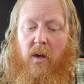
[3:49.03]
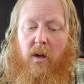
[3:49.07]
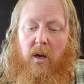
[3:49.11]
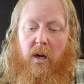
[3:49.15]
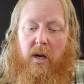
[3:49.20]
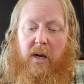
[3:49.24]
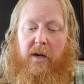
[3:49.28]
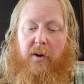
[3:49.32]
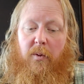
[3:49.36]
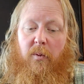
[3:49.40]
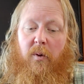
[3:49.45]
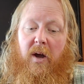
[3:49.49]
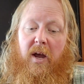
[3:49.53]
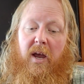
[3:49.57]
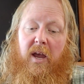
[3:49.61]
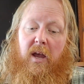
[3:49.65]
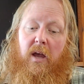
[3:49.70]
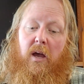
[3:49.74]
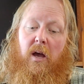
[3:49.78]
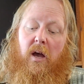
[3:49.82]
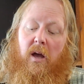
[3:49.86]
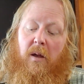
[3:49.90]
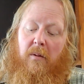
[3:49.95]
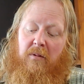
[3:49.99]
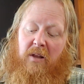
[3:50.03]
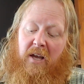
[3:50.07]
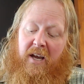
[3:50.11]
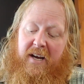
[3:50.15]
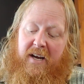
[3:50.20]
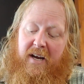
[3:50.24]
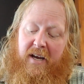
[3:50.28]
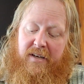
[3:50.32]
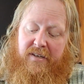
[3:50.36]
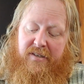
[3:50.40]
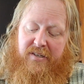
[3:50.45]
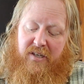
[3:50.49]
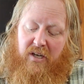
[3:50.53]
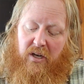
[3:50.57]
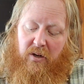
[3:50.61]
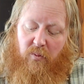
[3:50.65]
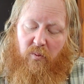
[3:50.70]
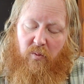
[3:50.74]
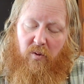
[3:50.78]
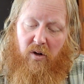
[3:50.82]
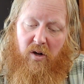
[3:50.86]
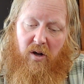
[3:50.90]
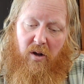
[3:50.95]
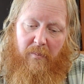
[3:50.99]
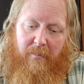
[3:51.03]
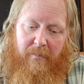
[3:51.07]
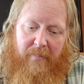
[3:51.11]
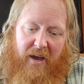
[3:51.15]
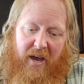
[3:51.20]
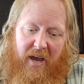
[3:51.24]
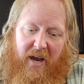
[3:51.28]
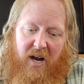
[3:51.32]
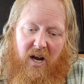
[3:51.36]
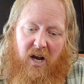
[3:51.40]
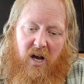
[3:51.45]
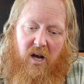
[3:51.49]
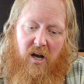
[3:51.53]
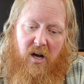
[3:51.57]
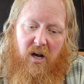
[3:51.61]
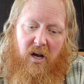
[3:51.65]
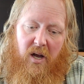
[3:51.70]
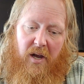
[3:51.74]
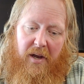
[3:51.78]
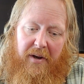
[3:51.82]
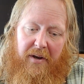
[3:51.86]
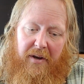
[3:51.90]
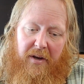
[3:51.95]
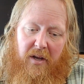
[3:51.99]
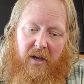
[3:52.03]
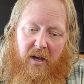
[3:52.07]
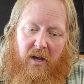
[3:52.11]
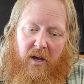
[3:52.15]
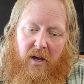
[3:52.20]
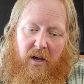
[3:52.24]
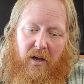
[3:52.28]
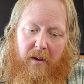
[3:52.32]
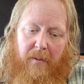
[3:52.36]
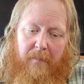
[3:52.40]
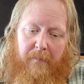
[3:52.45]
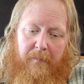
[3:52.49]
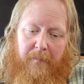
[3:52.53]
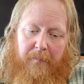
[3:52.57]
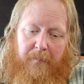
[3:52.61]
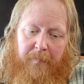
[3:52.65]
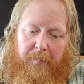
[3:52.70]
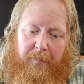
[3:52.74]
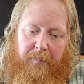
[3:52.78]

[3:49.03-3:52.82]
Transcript: anyway, uh, like I said, we'll come back on um,